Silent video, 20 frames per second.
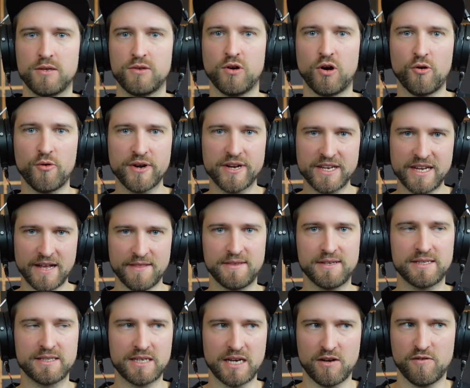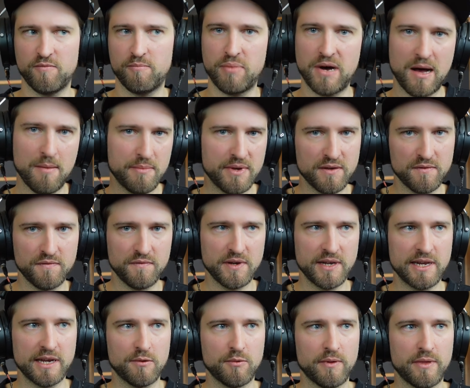You already get this kind of pumping
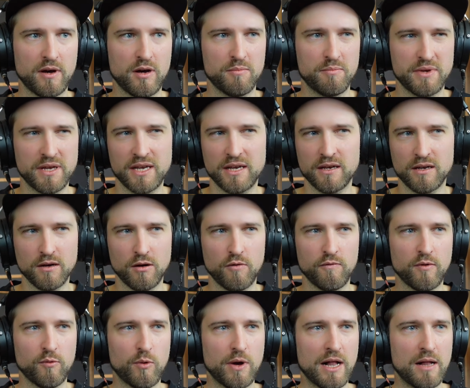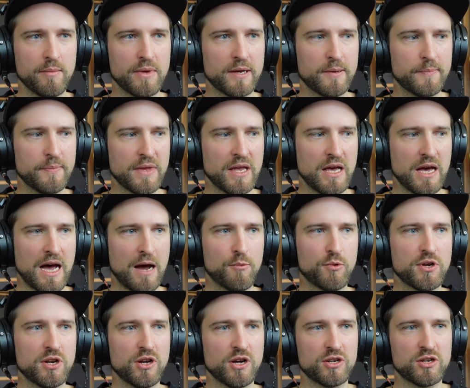feeling without being overwhelming. I
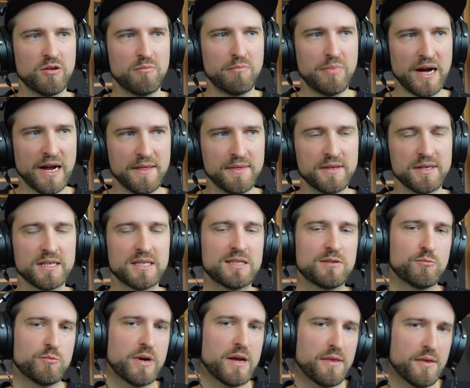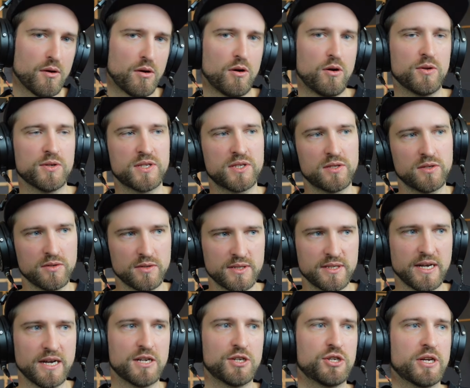would not combine this with also
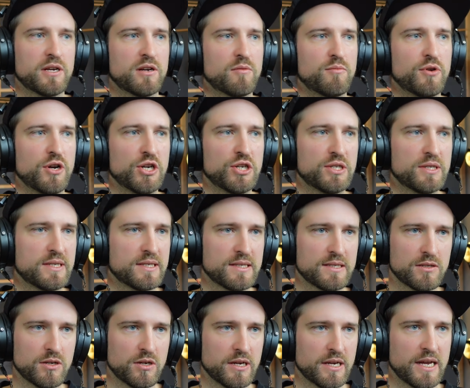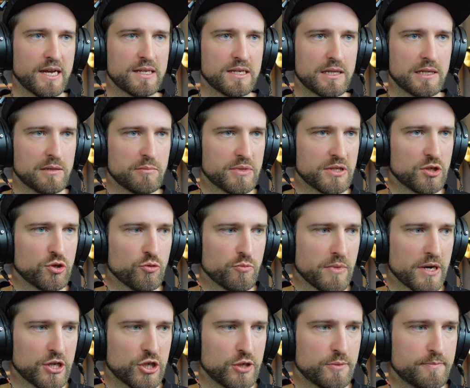sidechain compression. This is going to get a little bit too
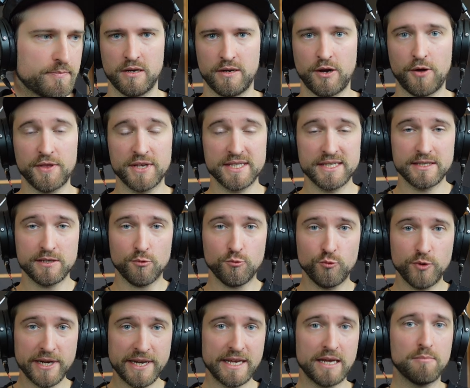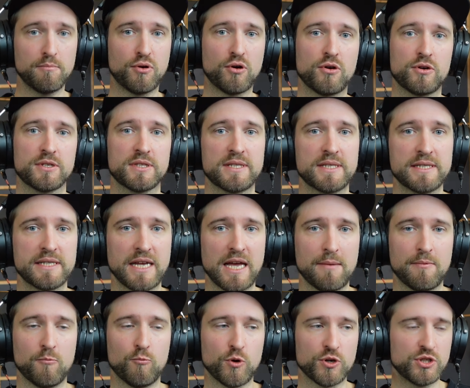much. Now this is a really important
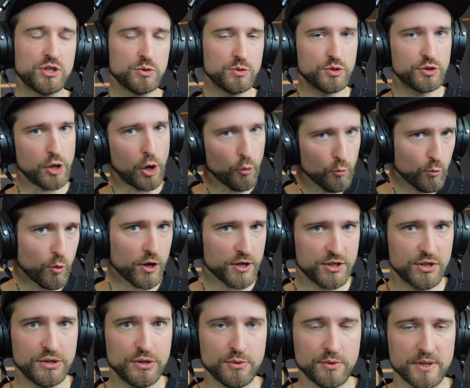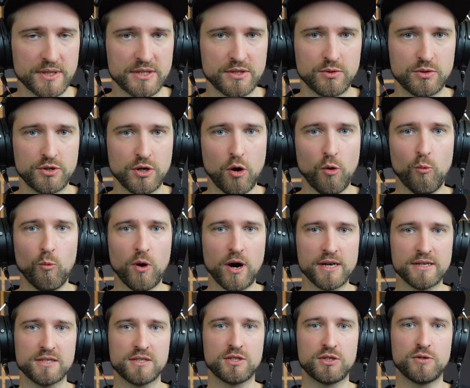step. What you don't want to do is you don't
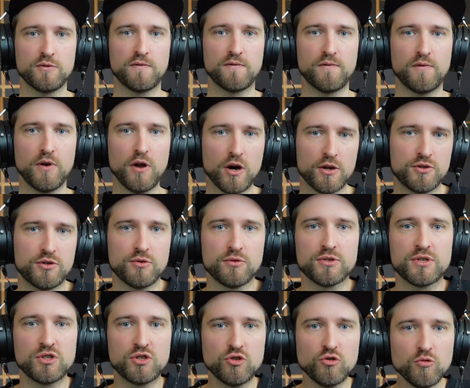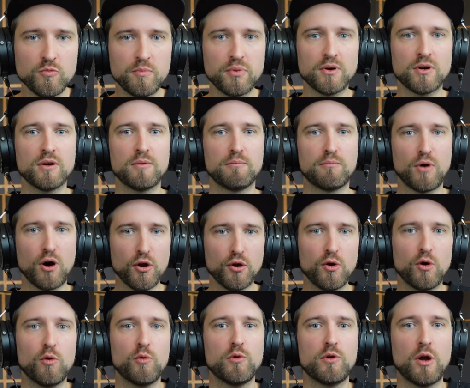want to flood your super
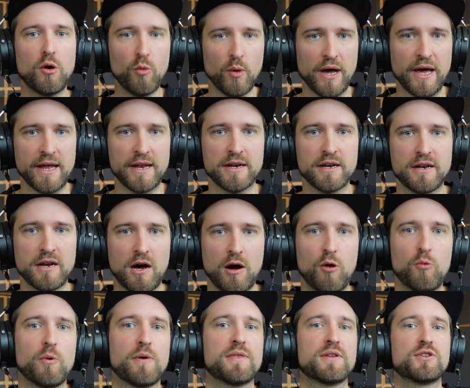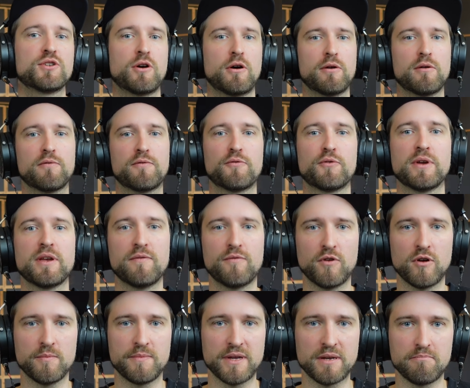mono low end now with a ton of
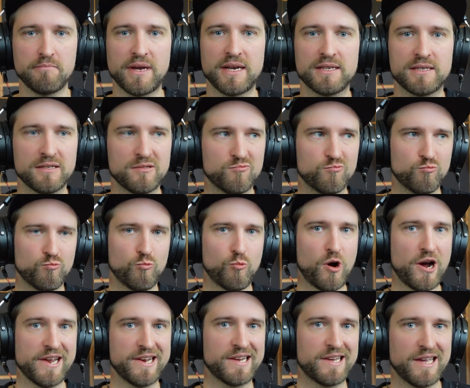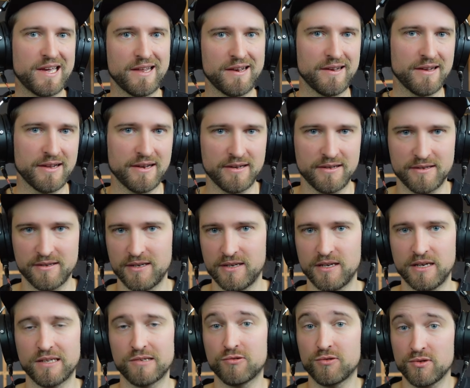reverb that makes it wide again and
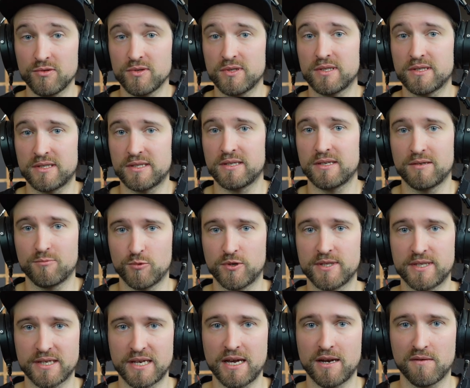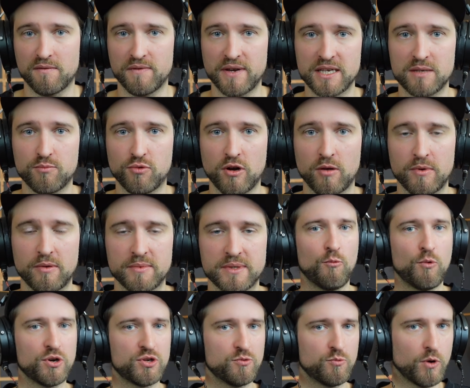introduces, once again, phase problems.
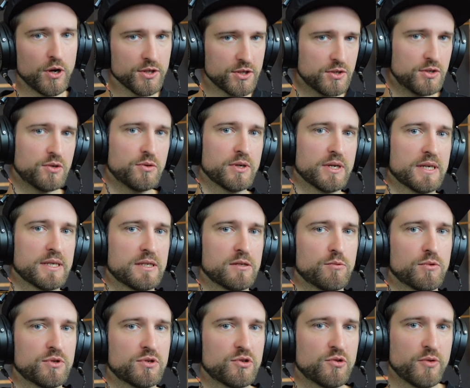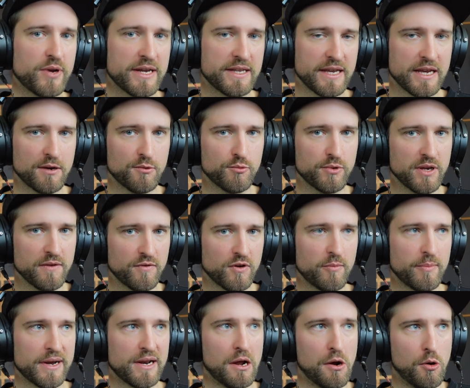What you want to do is you want to create a
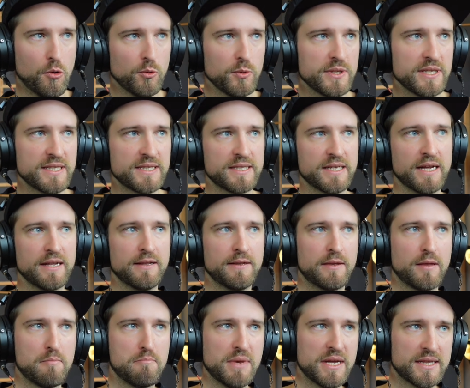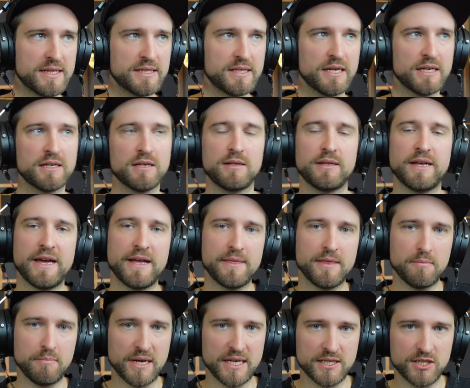reverb and only send the mid signal and
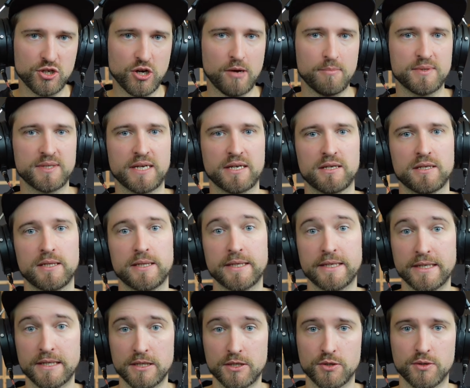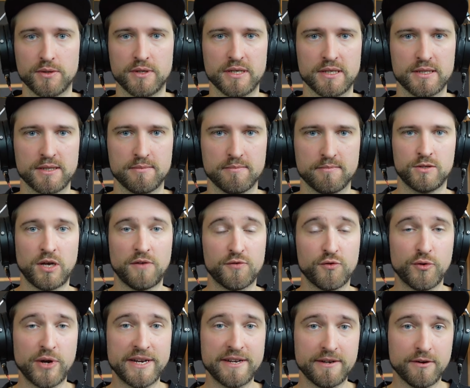the bass top signal into this. So I've
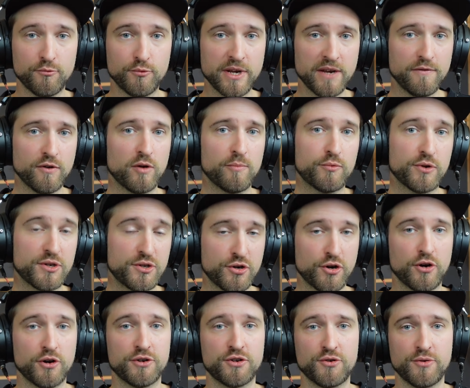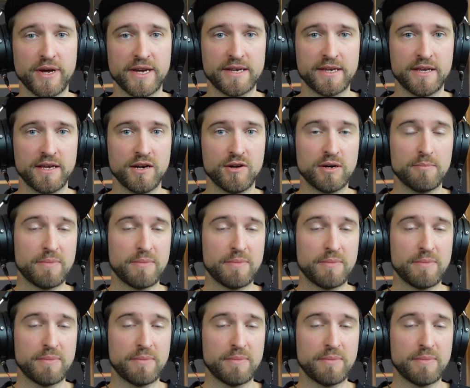created a reverb return track here.